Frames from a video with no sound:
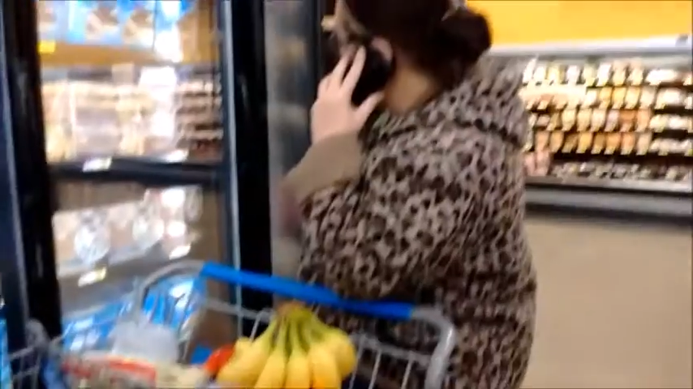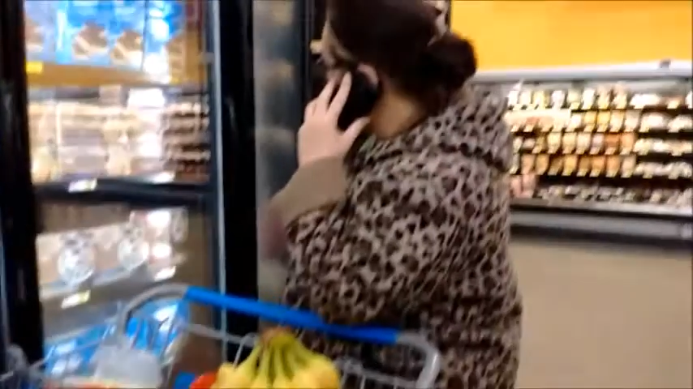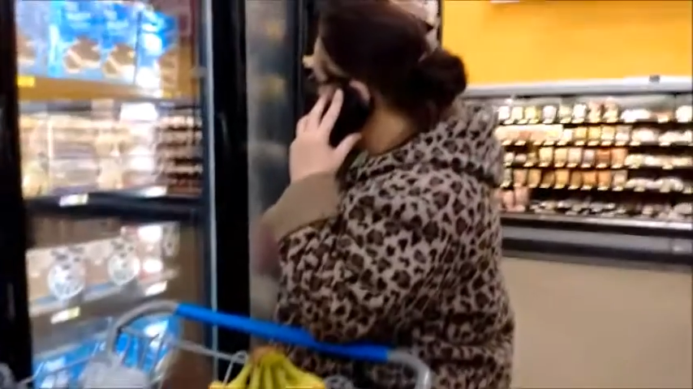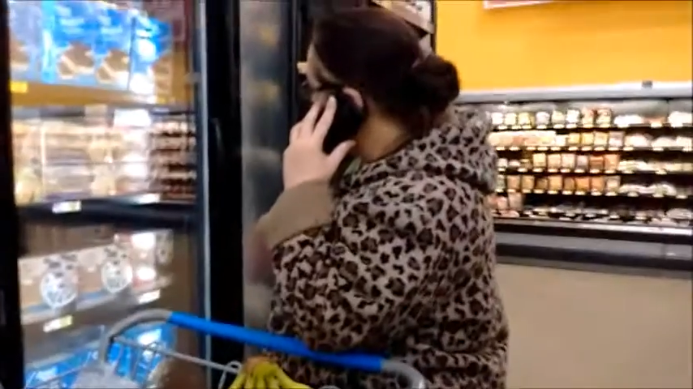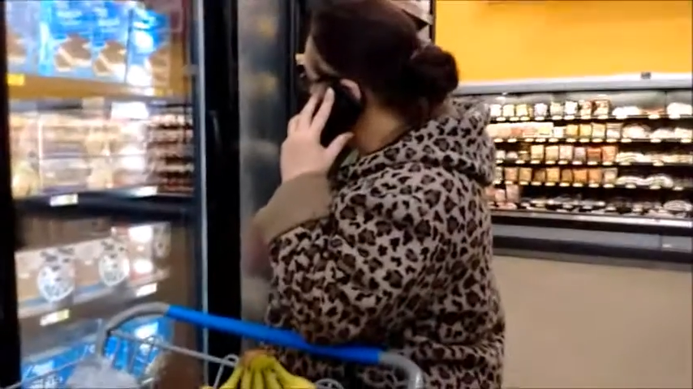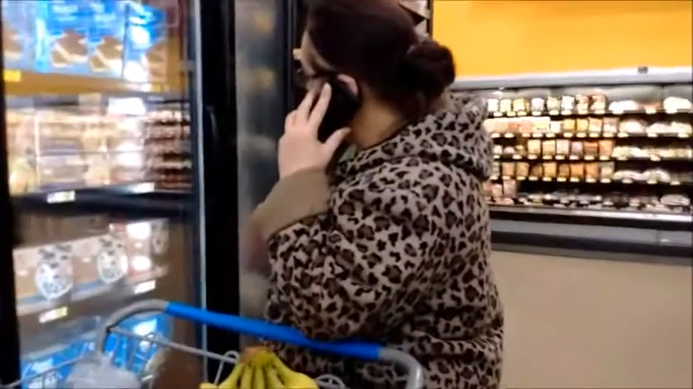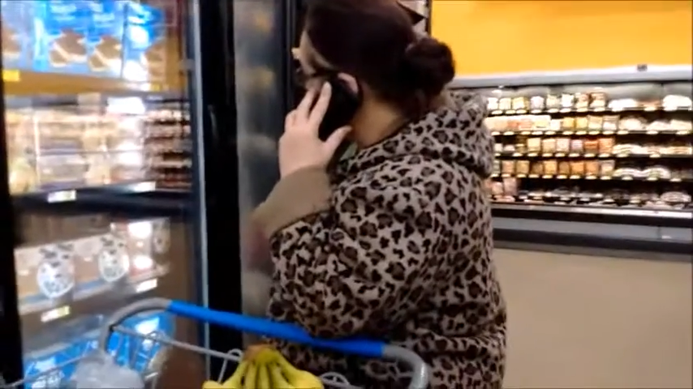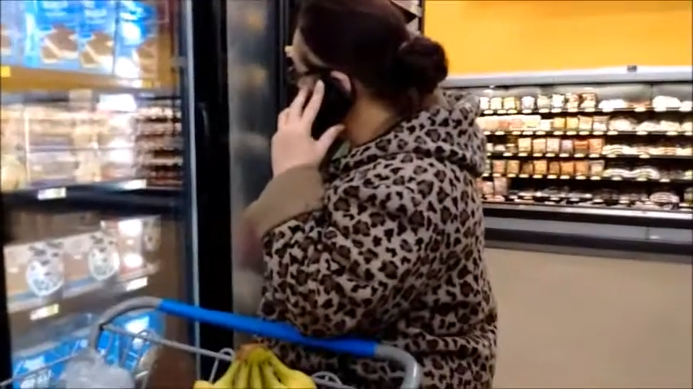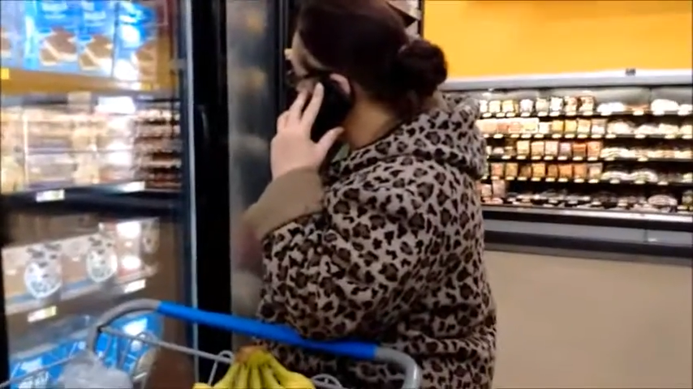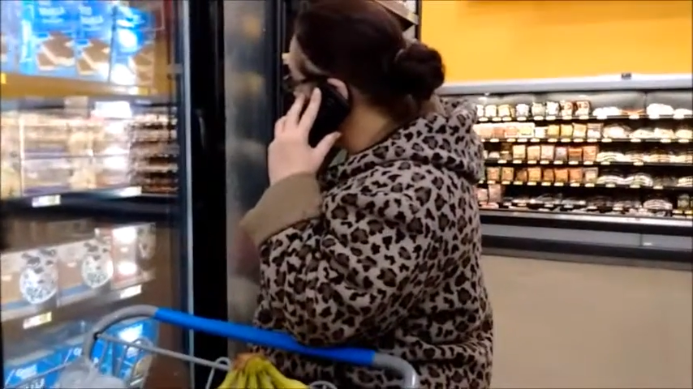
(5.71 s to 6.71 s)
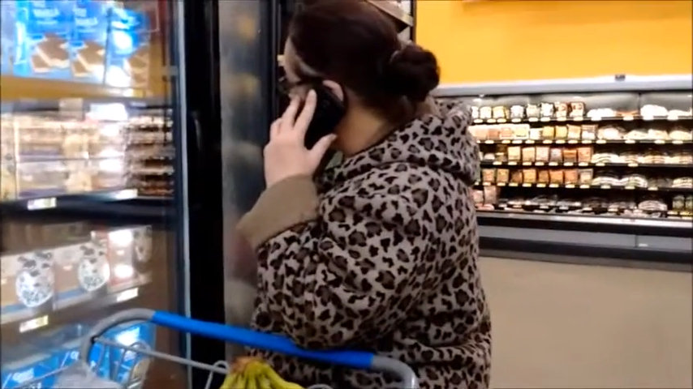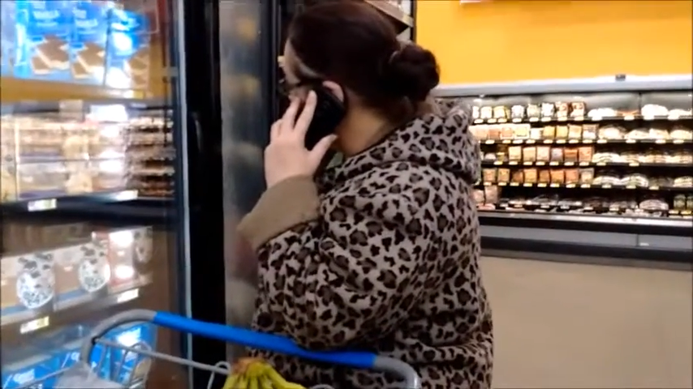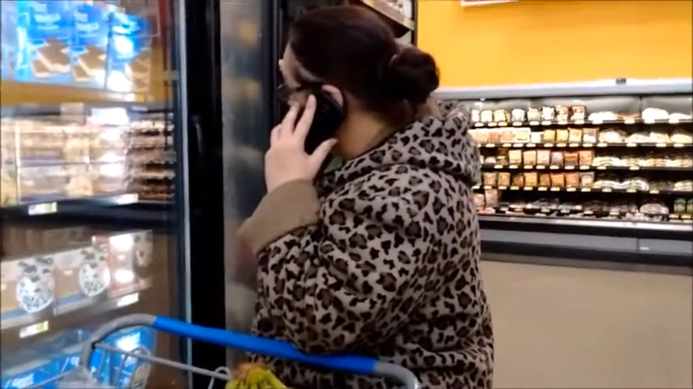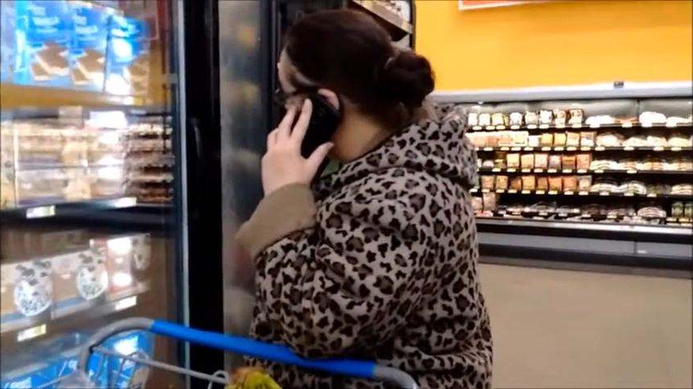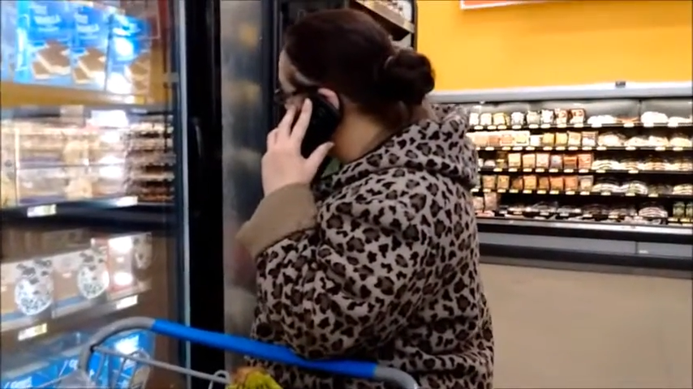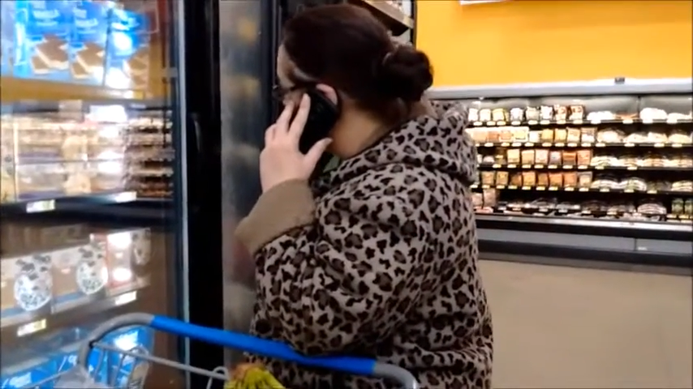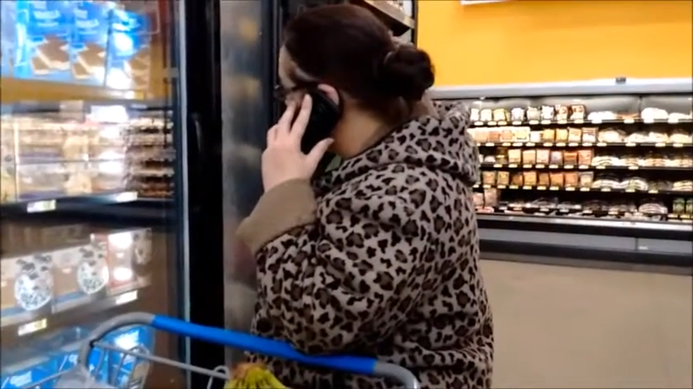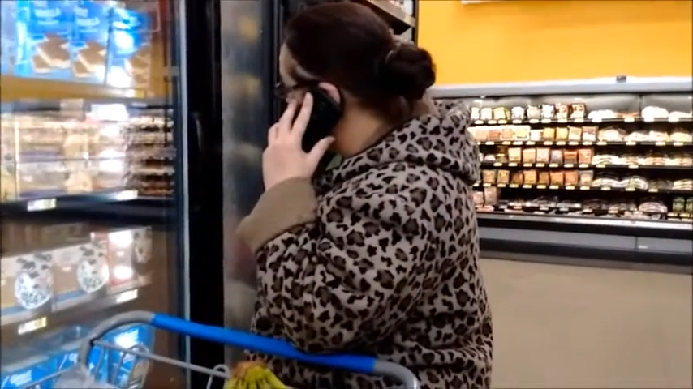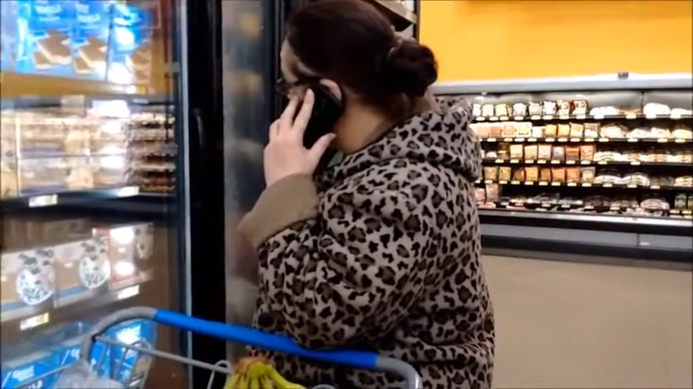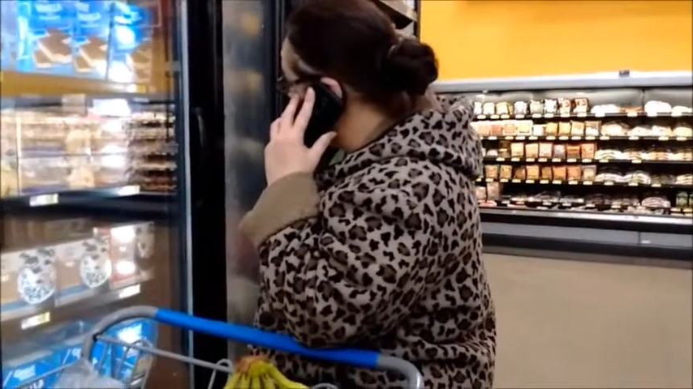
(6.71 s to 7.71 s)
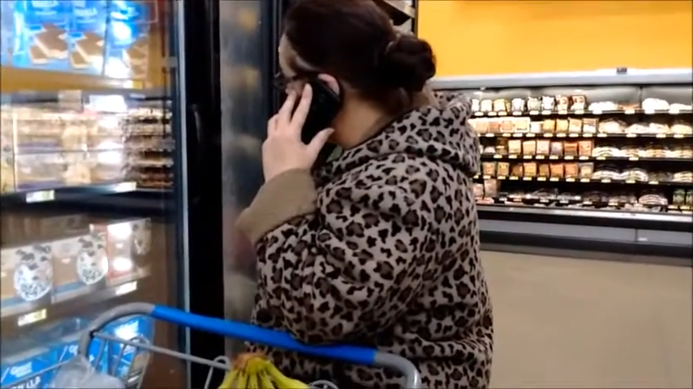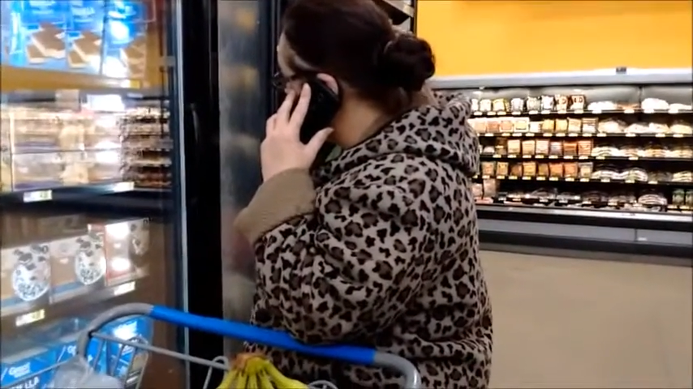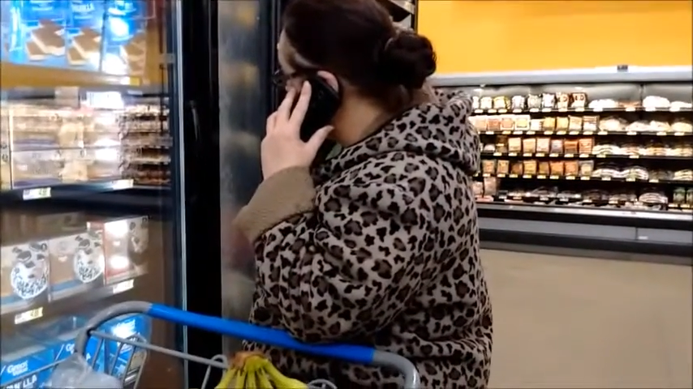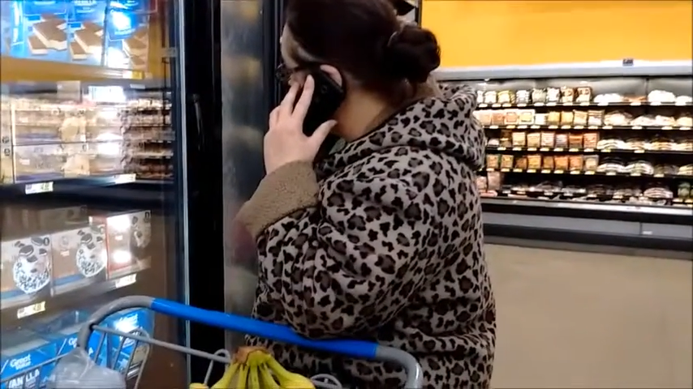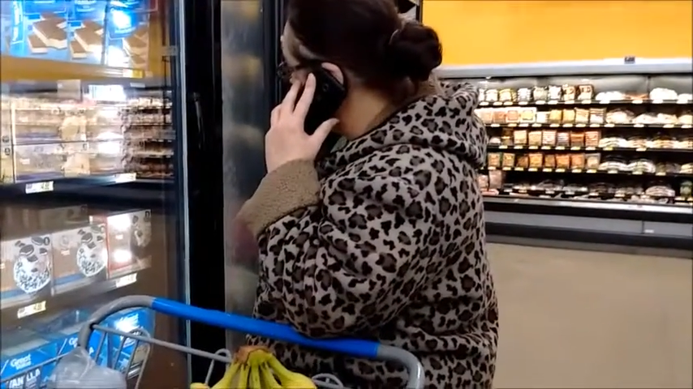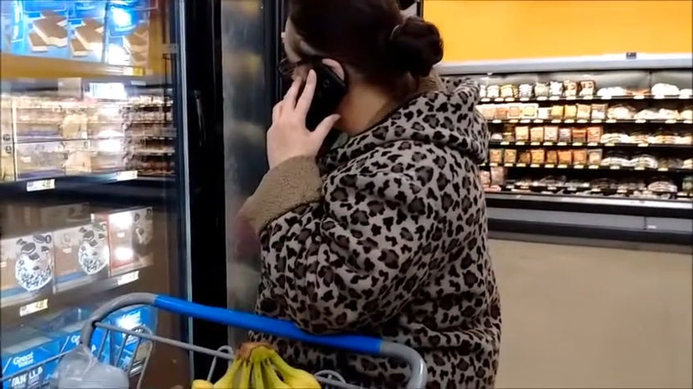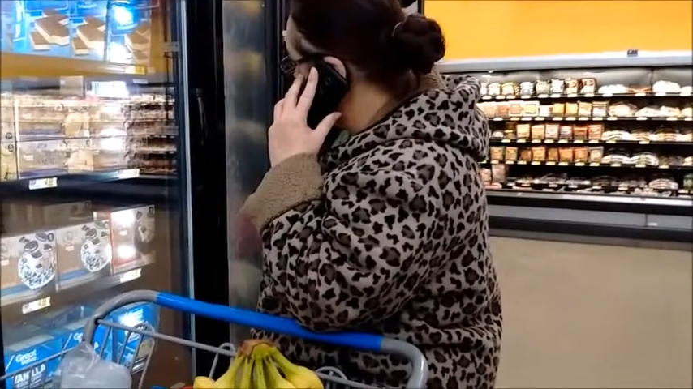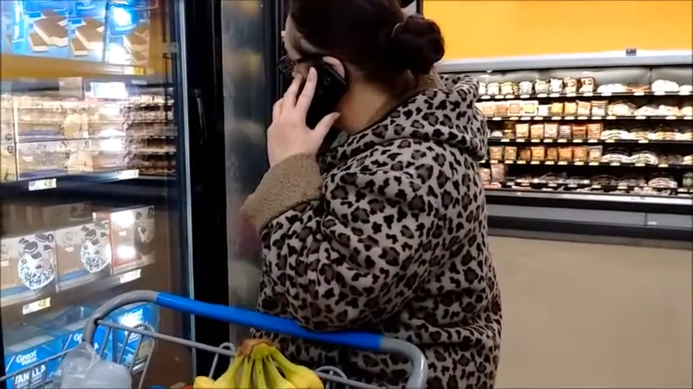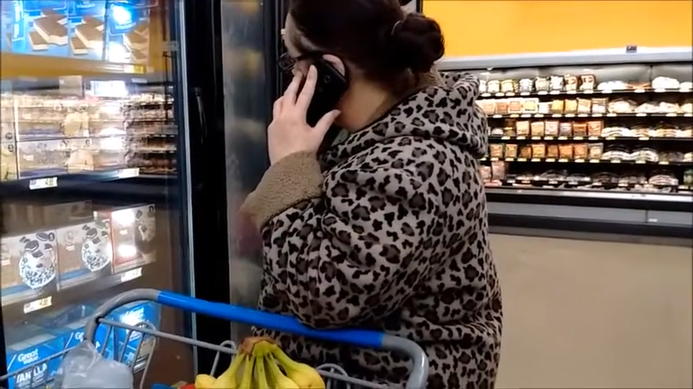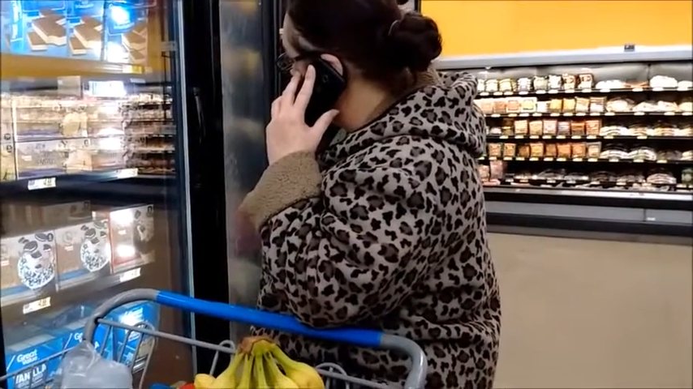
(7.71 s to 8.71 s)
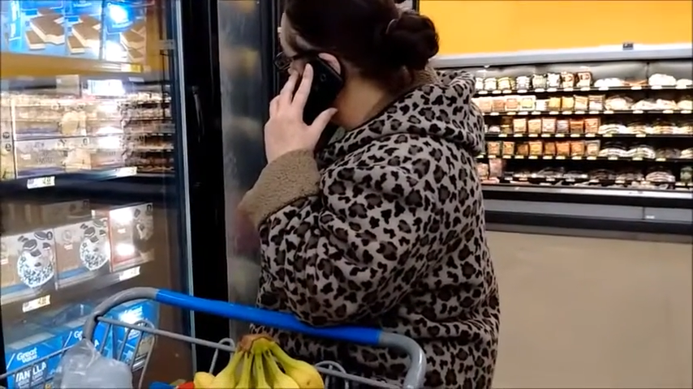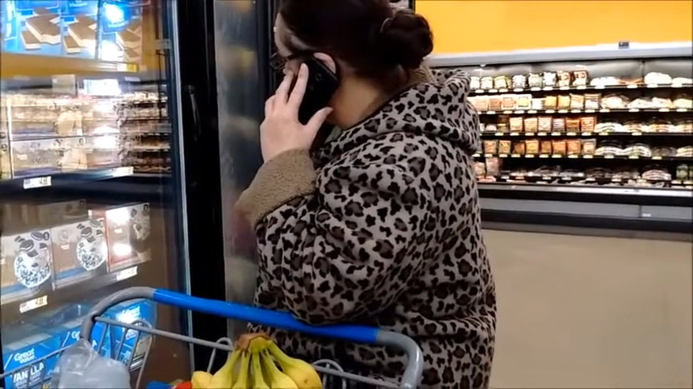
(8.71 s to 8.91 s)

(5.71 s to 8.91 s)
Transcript: [unreadable: no face in view]